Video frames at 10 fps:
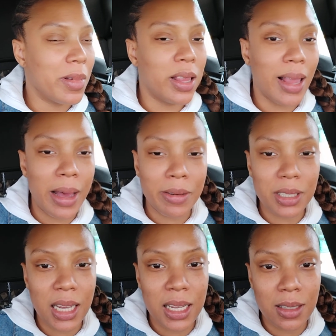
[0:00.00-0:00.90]

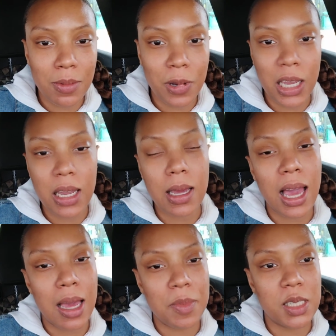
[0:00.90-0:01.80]
clowning when he
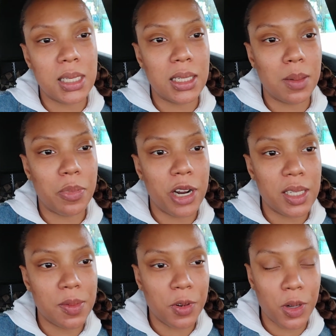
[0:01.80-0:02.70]
came into the
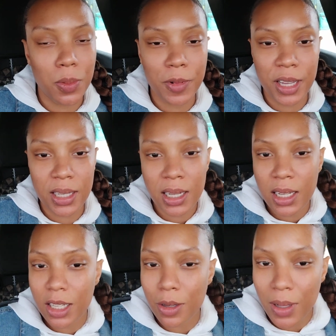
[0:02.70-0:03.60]
press room with,
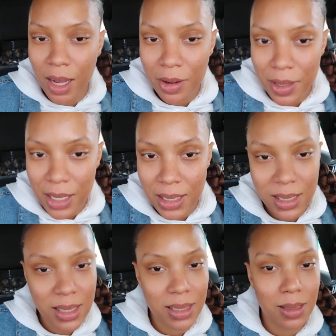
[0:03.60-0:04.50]
you know,
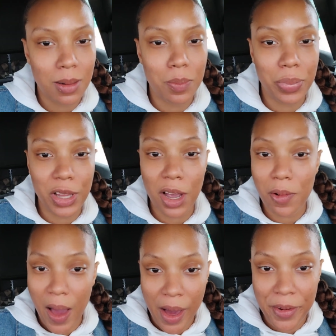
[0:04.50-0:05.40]
his
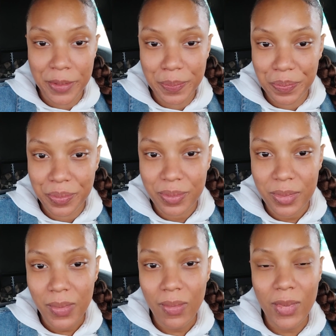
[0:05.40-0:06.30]
blowout
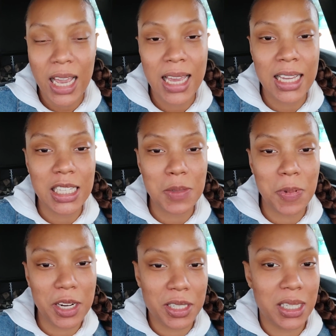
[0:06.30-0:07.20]
and his
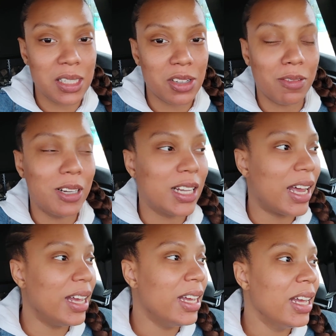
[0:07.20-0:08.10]
piercings or
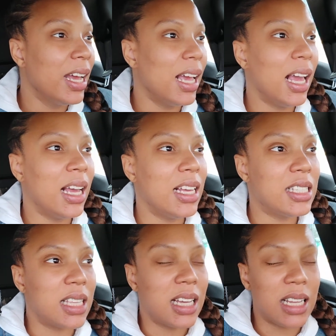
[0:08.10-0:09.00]
whatnot, and he
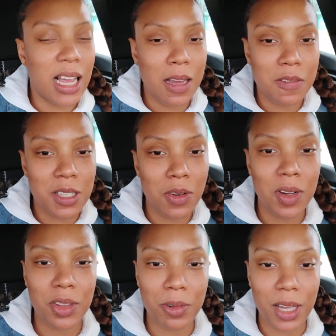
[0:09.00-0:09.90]
said that he was
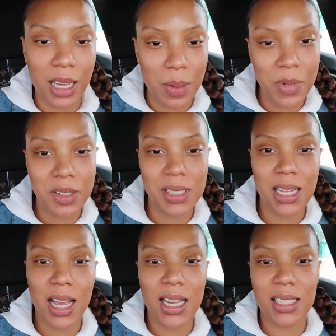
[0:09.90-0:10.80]
going through an emo
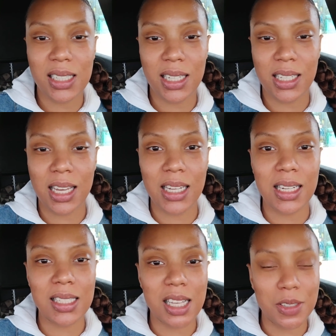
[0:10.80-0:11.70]
stage and
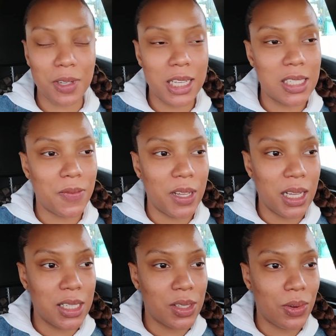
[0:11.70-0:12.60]
getting in touch with his
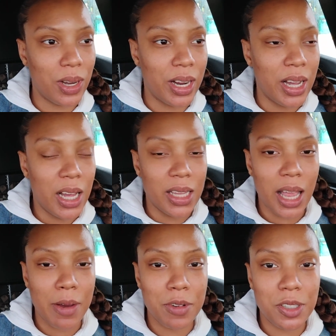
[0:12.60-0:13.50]
feelings, or
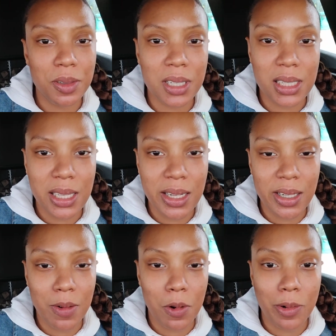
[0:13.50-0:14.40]
like, would you
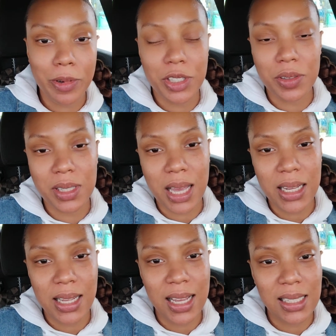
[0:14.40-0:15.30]
consider or would you
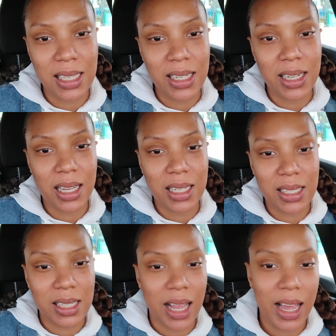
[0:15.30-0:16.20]
take that
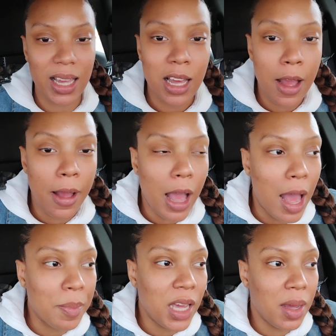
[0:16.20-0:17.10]
serious? Like,
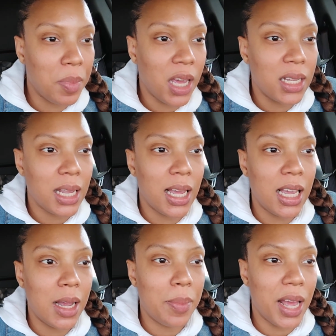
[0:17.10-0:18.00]
I mean, being that
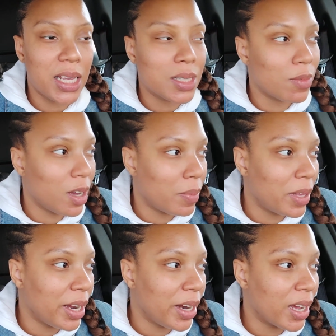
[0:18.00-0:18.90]
he a basketball
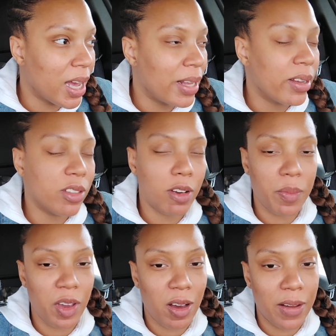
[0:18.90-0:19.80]
player, it kind of
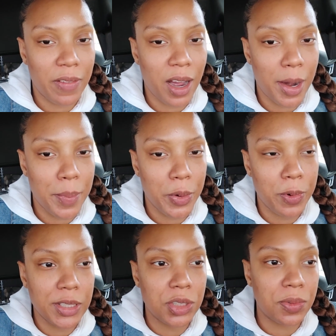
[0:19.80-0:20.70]
throw me off guard. But
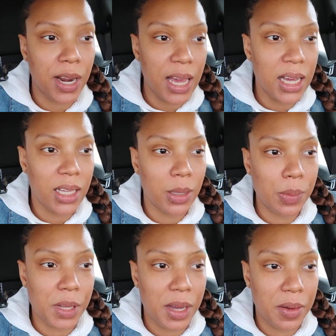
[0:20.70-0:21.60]
with Drake,
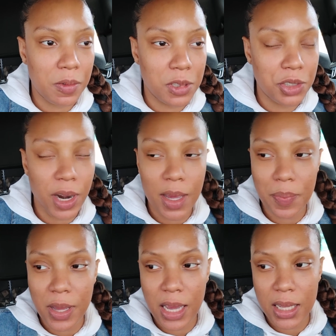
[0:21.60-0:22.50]
you know, with Drake
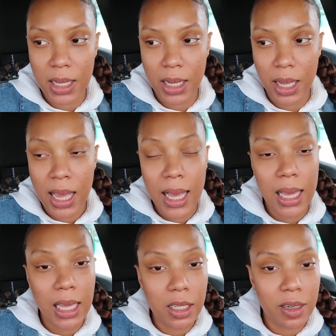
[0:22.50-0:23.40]
being the
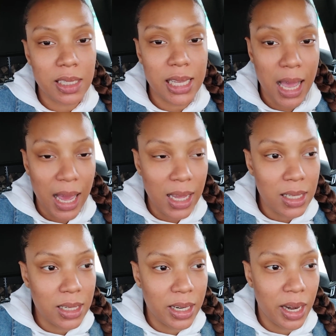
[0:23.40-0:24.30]

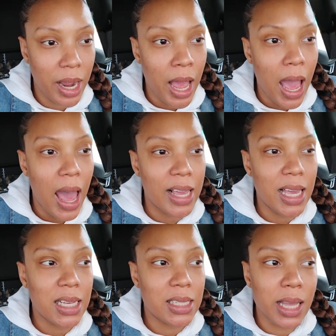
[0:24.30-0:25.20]
entertainer, I
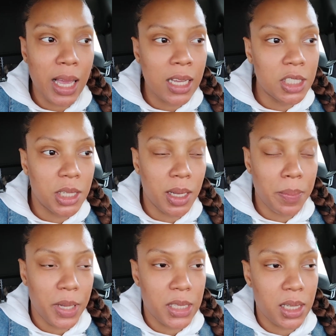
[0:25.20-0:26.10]
guess they can
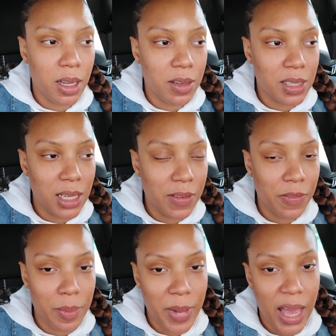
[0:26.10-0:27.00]
jump into those
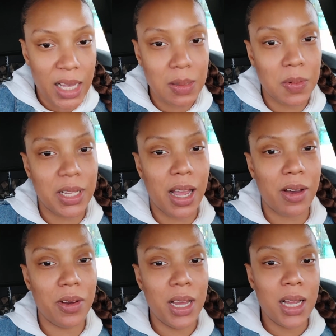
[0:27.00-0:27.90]
different bags
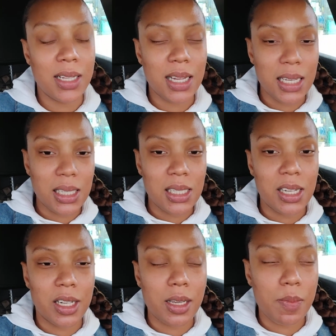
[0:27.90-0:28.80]
without
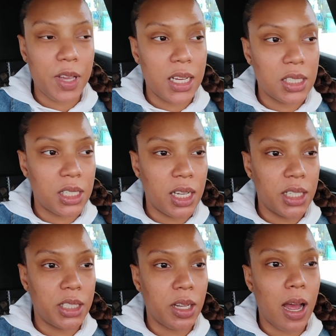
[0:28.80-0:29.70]
necessarily being
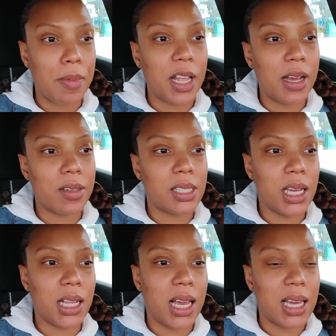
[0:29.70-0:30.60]
judged. No, I'm not gonna
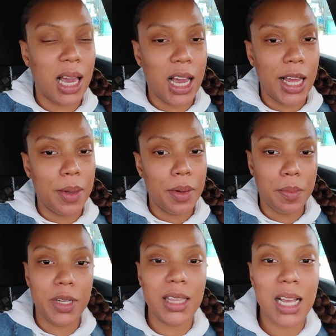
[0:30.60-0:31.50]
say they can,
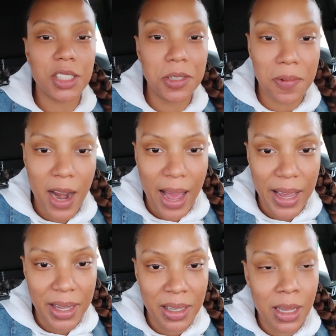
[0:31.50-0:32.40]
but they
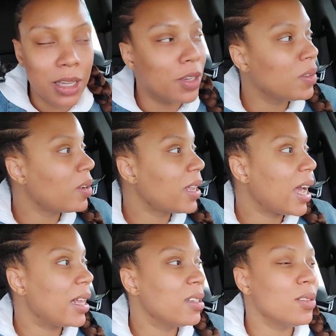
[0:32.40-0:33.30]
try. You know, they
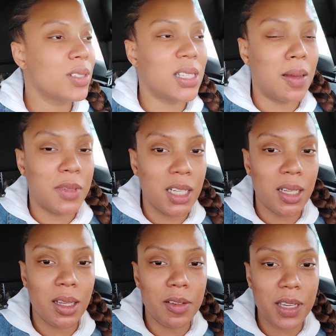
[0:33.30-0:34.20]
got to do something
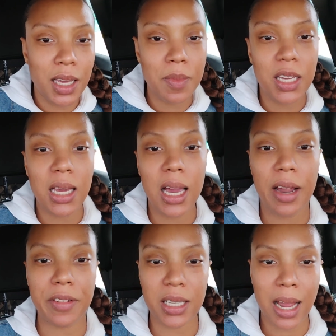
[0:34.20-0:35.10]
a little gimmicky
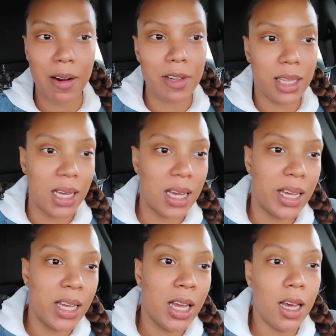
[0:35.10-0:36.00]
every now and
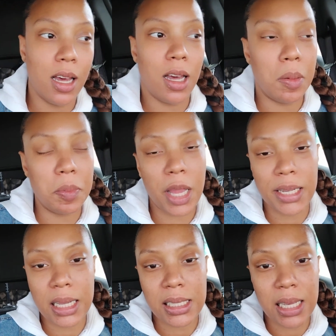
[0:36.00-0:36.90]
then. Like they